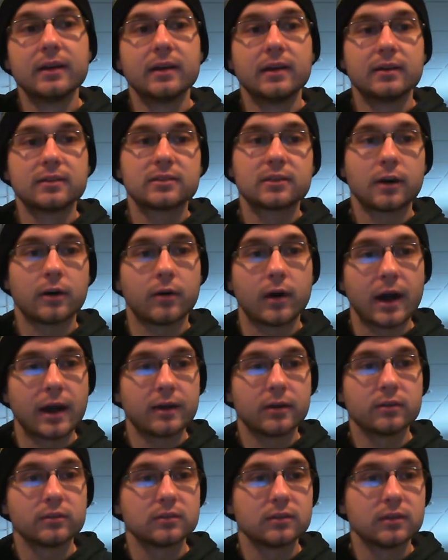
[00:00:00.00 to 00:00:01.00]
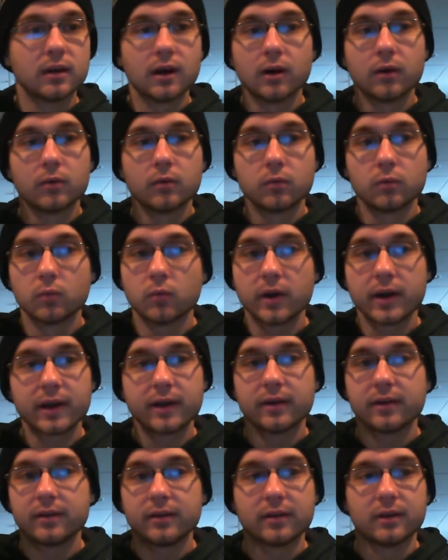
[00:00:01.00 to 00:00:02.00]
So I don't know
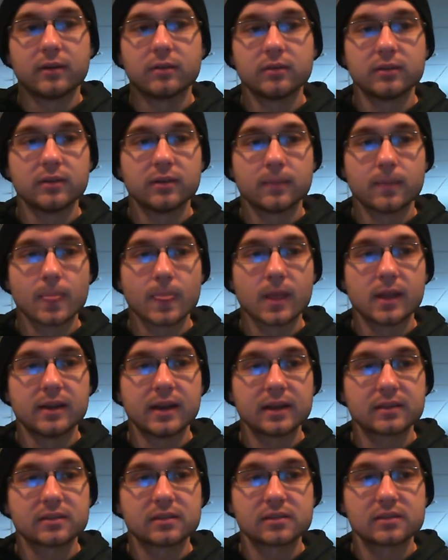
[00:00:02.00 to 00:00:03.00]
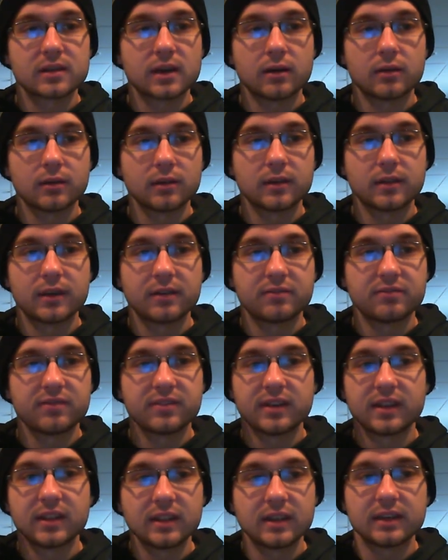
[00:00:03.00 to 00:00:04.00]
where, you know, necessarily that
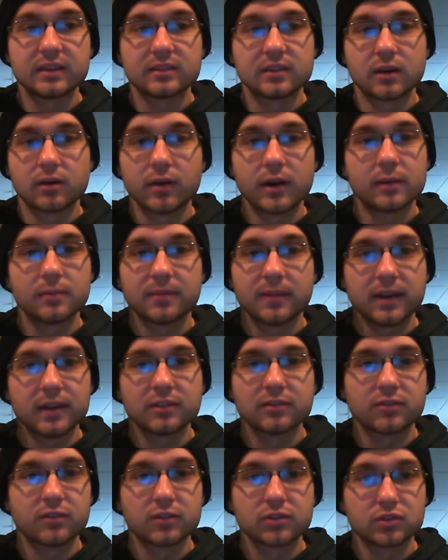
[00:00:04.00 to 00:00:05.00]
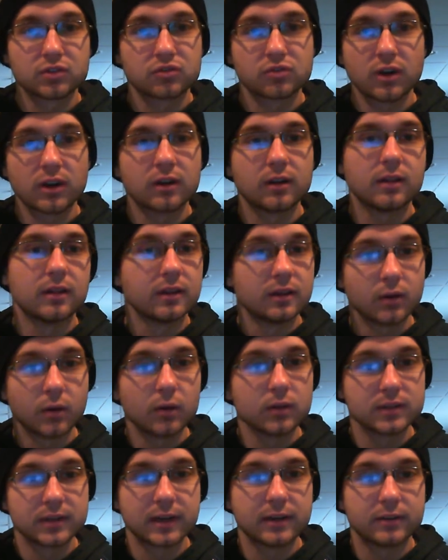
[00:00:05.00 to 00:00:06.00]
Philly is a great place for a struggling
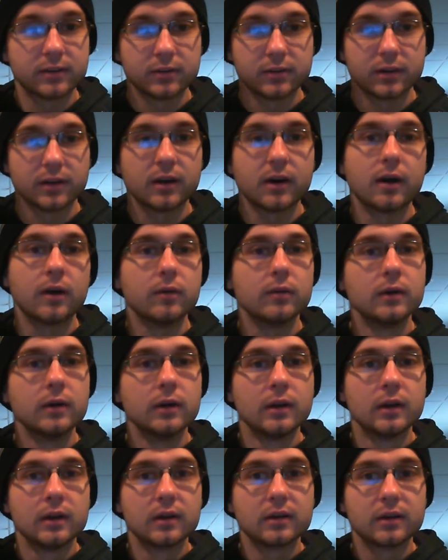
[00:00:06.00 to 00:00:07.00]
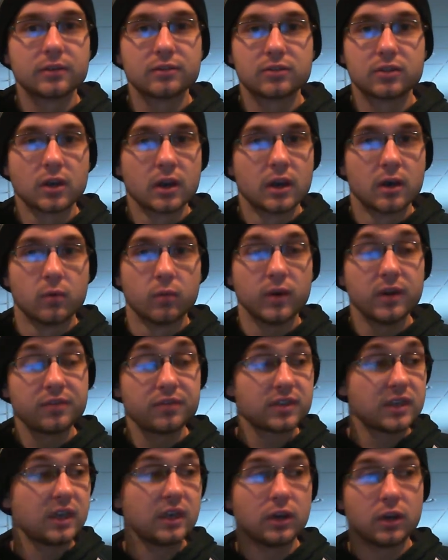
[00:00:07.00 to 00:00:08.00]
goaltender to go. Because we've
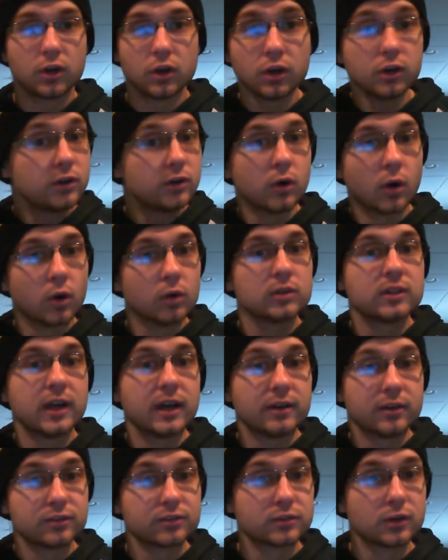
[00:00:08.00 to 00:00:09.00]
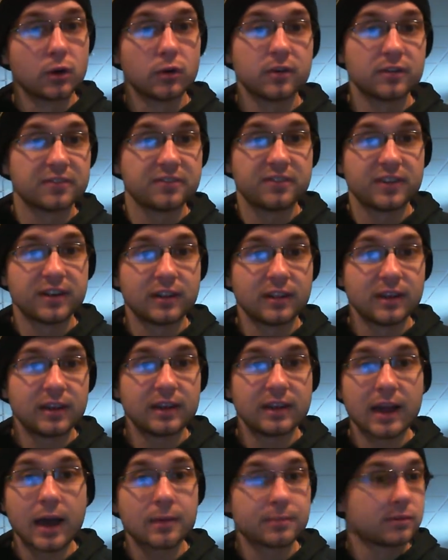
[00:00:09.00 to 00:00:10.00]
seen good goaltenders go to Philly
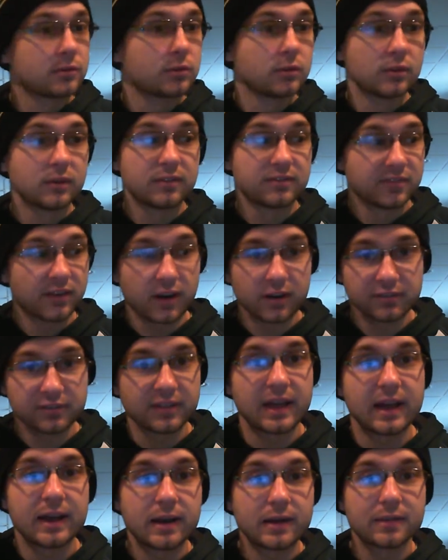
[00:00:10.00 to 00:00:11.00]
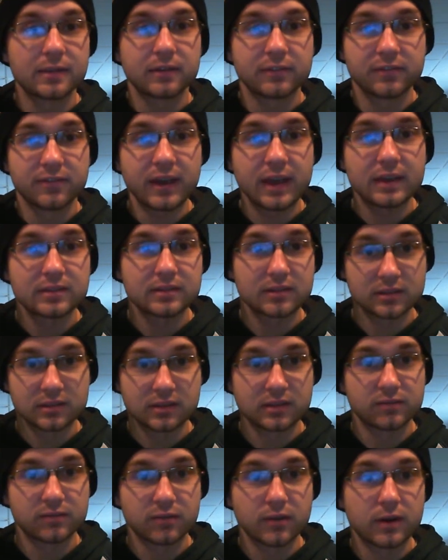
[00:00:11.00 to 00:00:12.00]
and absolutely fall flat on their faces
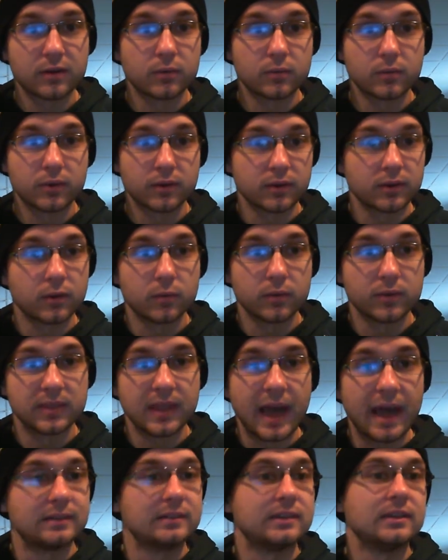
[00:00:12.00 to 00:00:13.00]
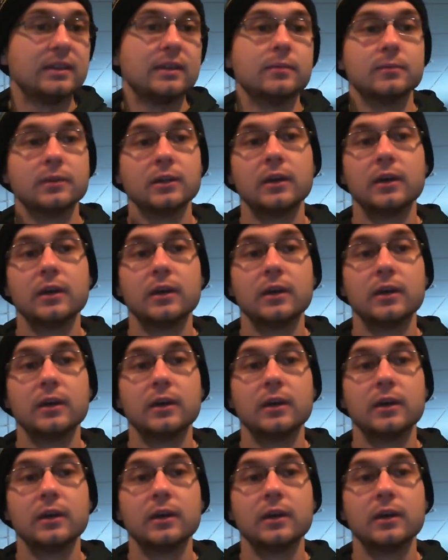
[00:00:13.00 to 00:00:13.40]
in front, of, you know, with that team.